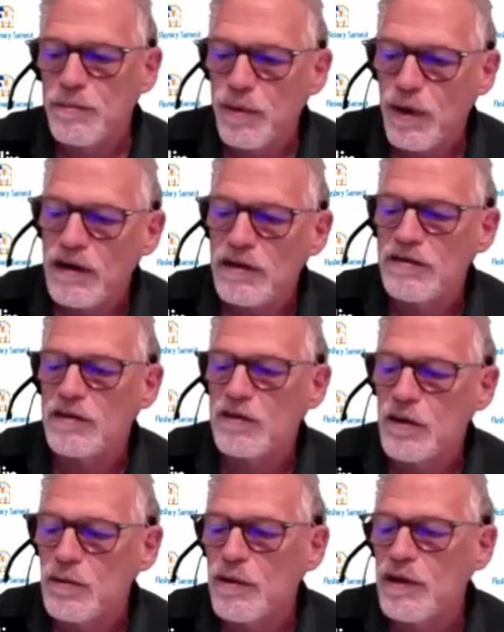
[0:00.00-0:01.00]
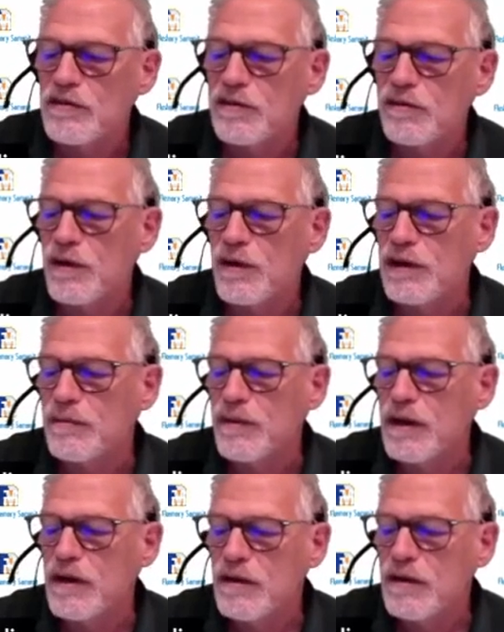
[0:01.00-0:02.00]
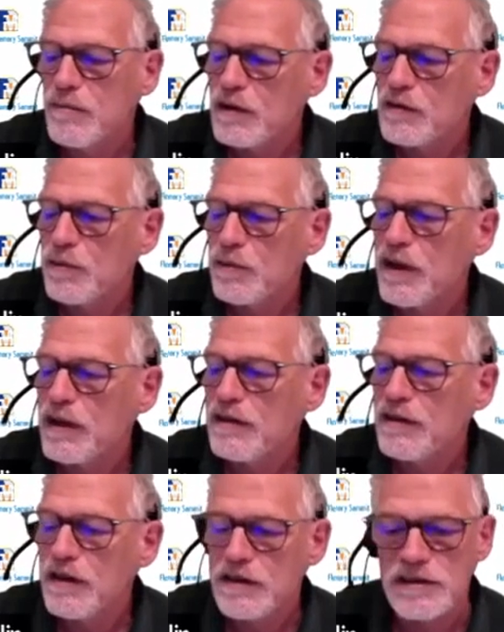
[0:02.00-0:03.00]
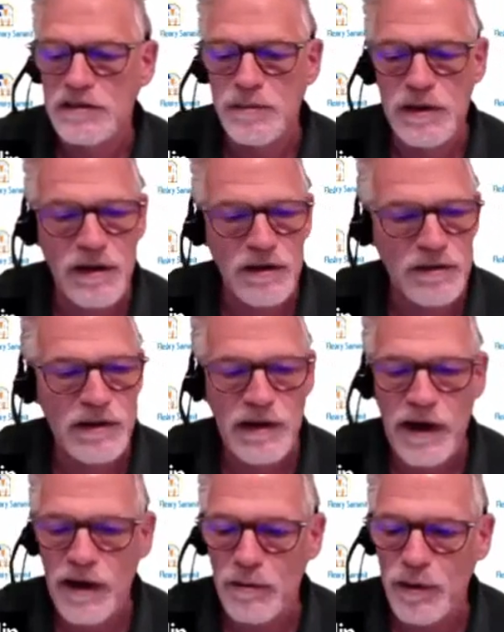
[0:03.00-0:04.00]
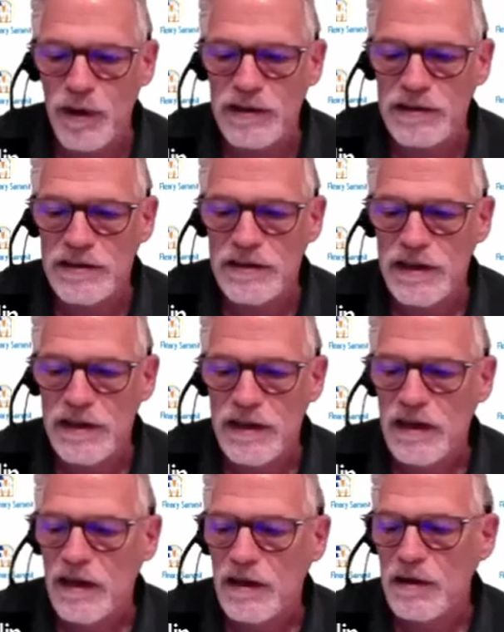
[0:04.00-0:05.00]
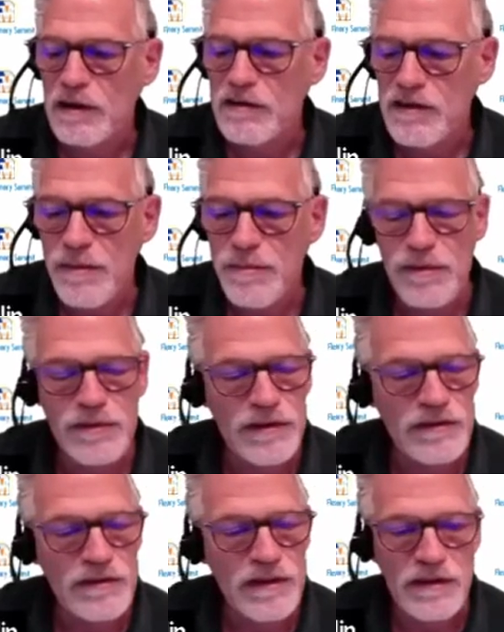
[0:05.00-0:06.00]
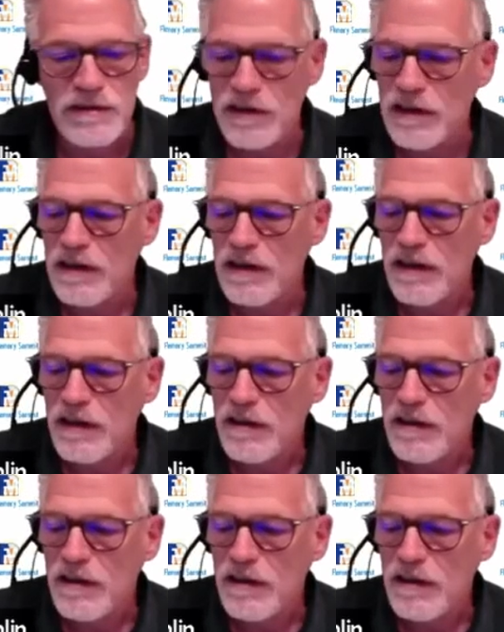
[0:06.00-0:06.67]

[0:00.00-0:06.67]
Products that don't reach this volume must play in niches because of their higher price. A good example of this is the